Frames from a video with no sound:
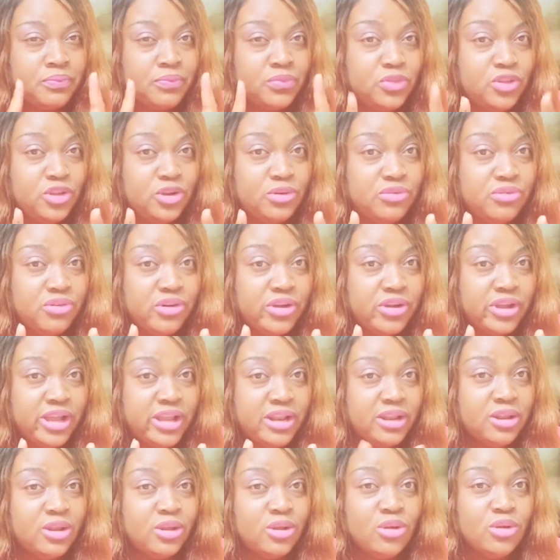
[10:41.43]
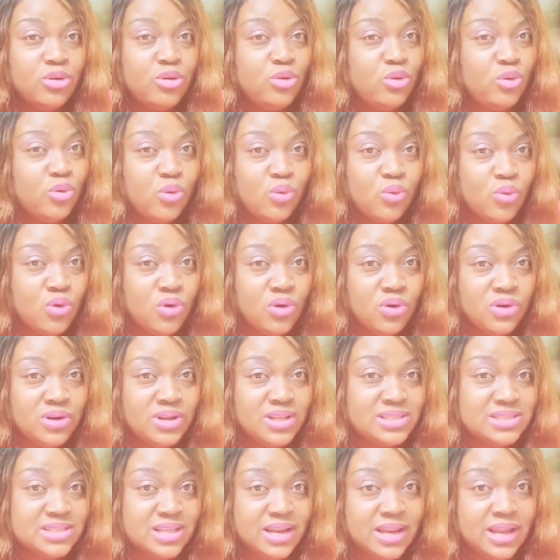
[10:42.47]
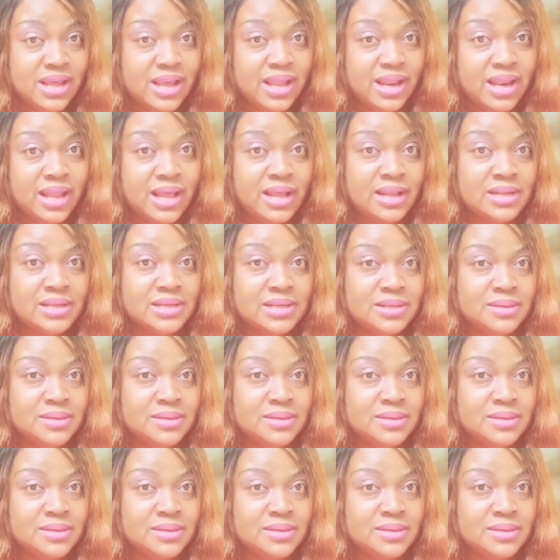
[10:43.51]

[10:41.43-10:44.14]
Don't forget, no one is an island.